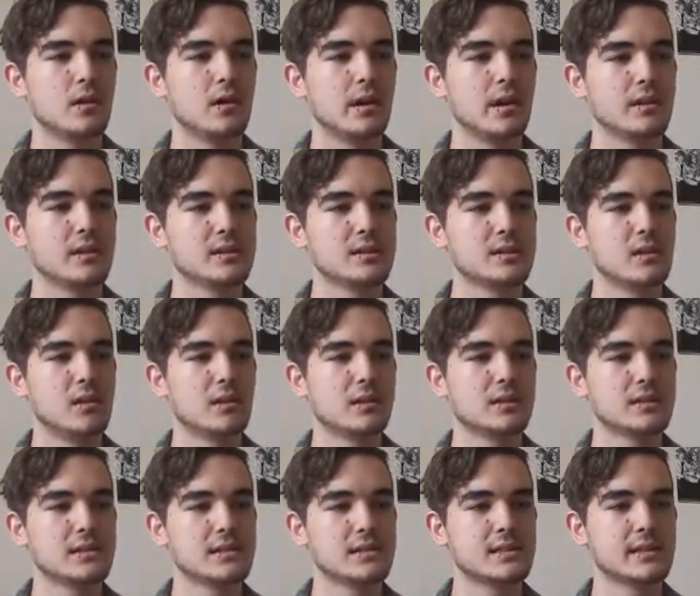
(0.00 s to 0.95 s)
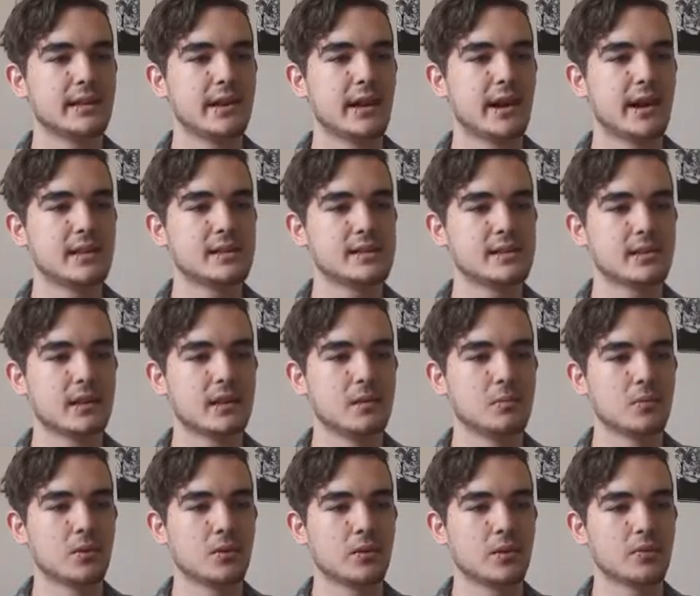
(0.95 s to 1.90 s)
And as long as this guy doesn't
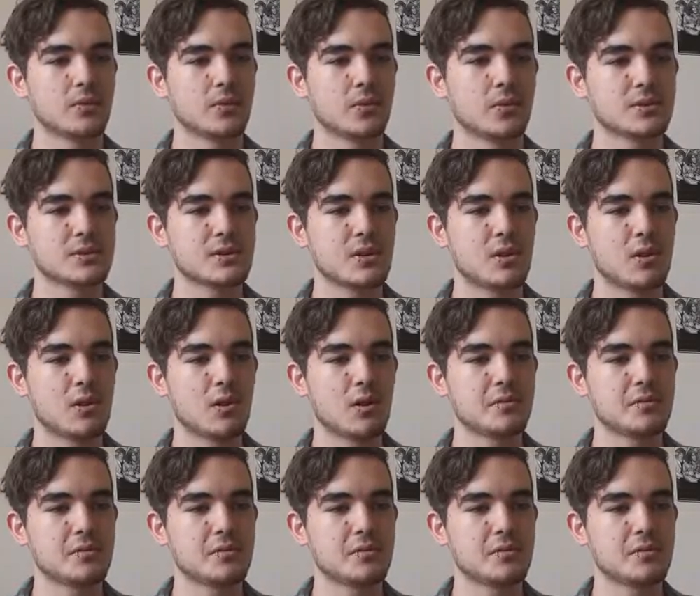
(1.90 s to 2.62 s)
come looking for his car,